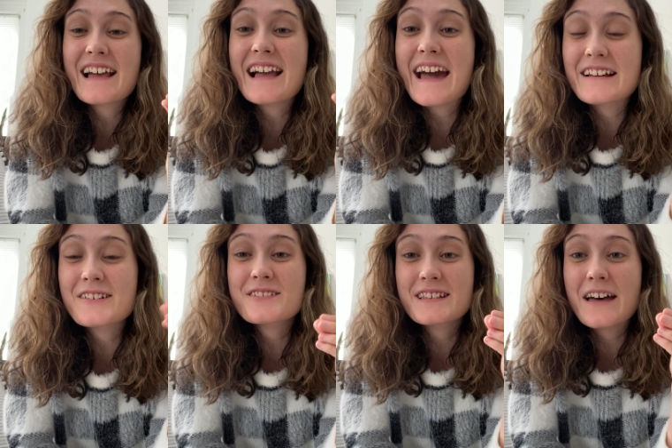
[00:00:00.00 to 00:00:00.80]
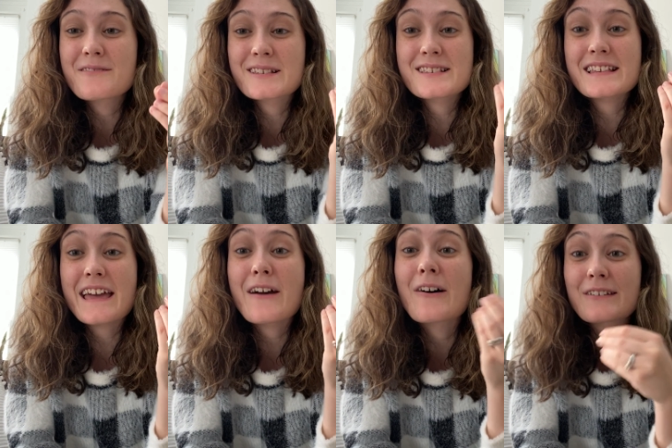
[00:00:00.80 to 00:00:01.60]
at ourselves and
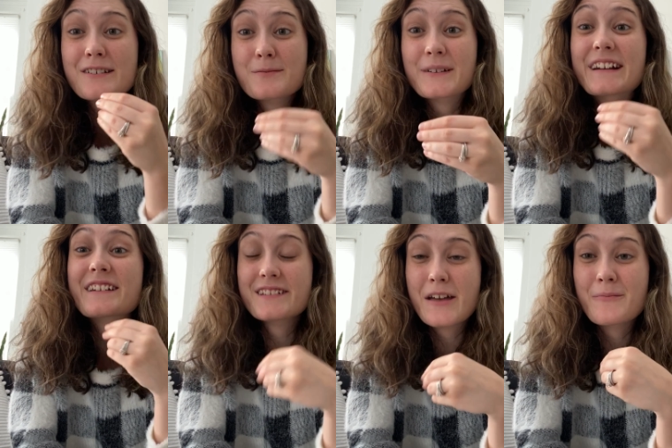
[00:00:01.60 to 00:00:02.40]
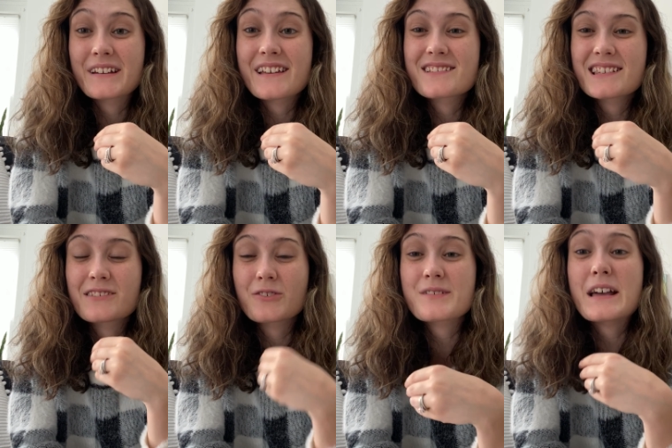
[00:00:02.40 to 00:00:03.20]
say, Holy Spirit, examine us
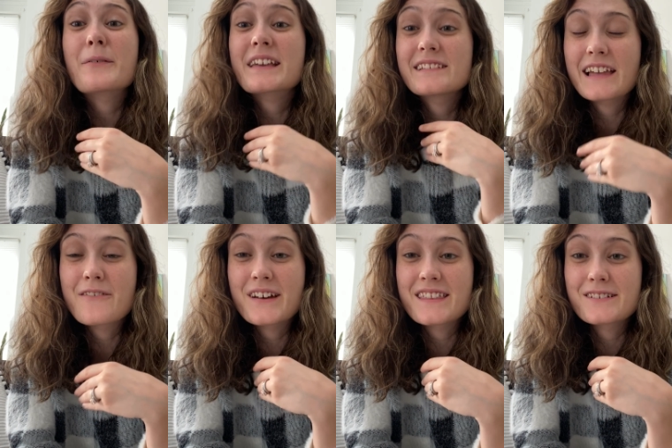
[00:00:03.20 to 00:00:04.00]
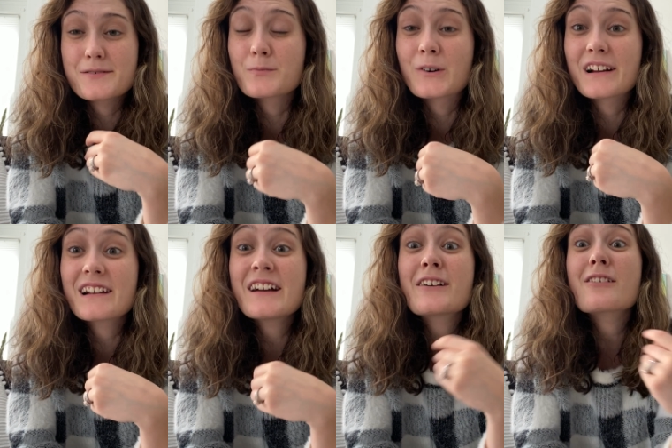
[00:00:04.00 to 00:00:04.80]
and show us how we can love others more.
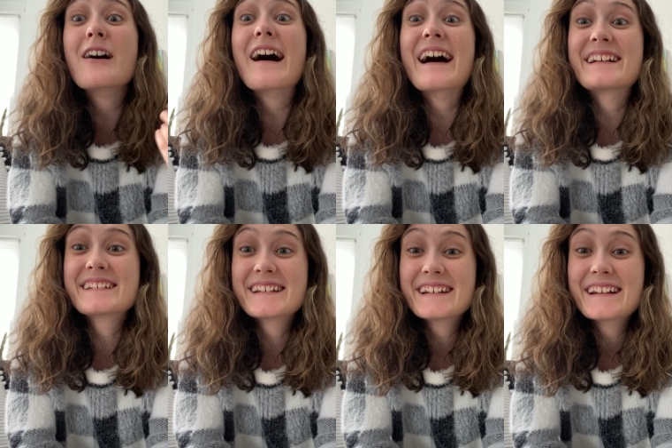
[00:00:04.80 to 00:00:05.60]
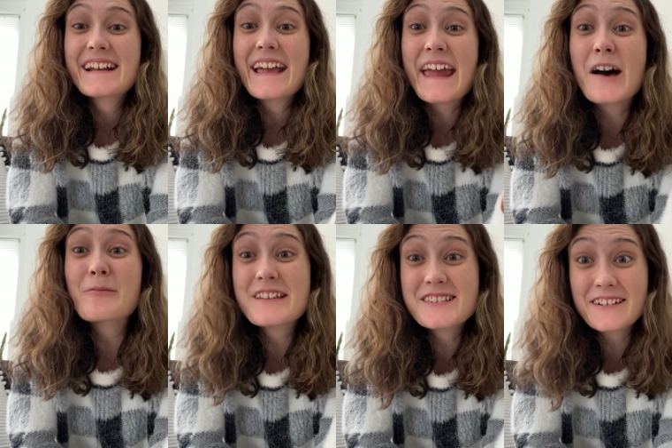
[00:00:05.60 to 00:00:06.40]
God, Help
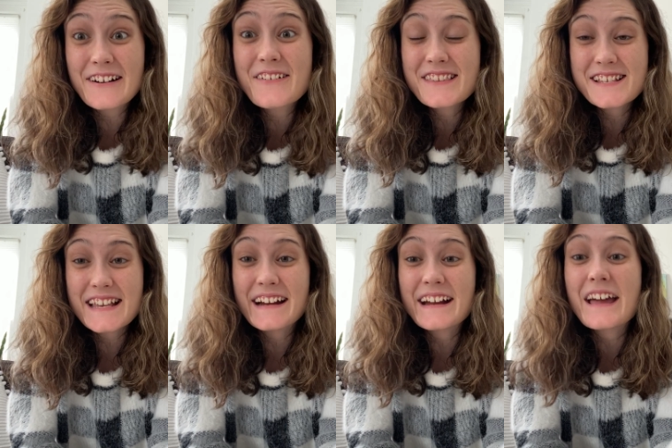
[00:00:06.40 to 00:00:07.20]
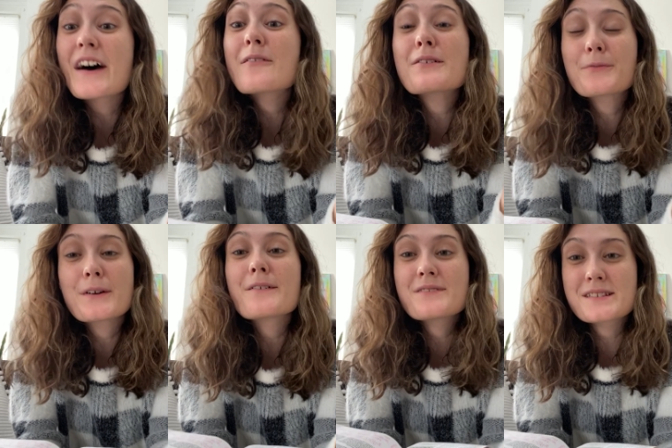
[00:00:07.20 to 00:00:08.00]
me to grow in this area of the
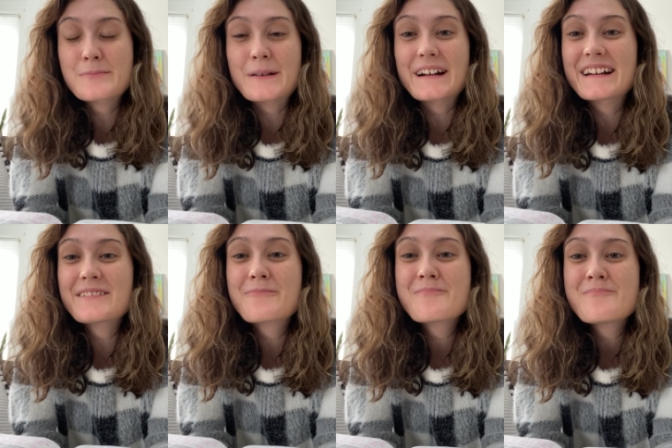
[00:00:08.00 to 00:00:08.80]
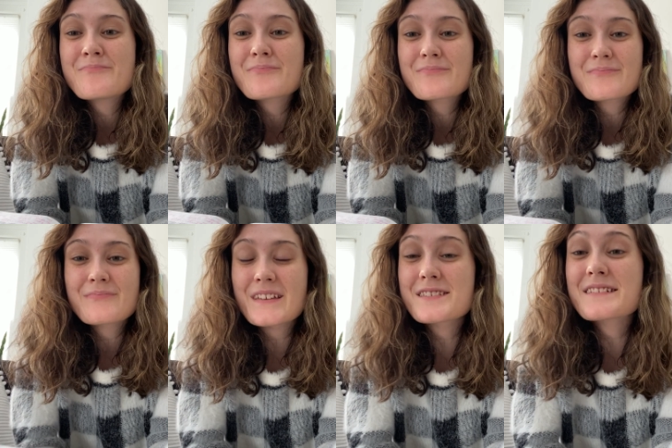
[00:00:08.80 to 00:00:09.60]
fruit of the Spirit.
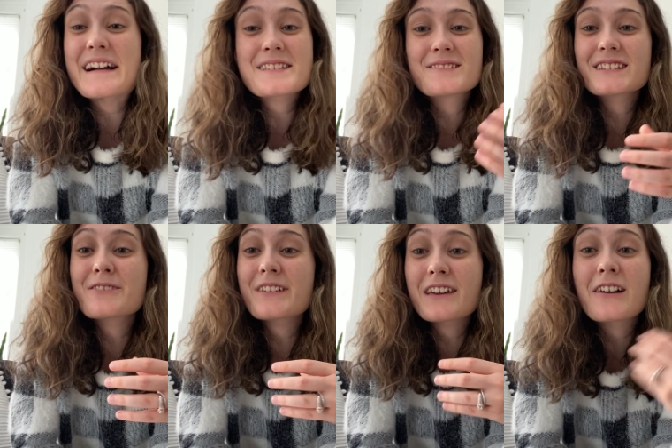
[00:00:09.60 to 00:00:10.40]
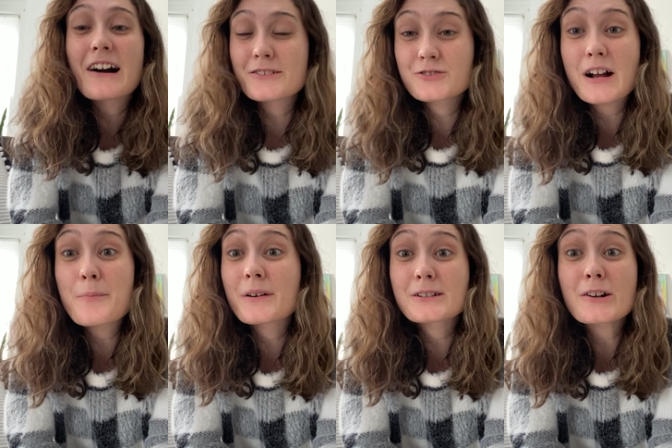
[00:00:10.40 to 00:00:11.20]
It's not something we can conjure up on our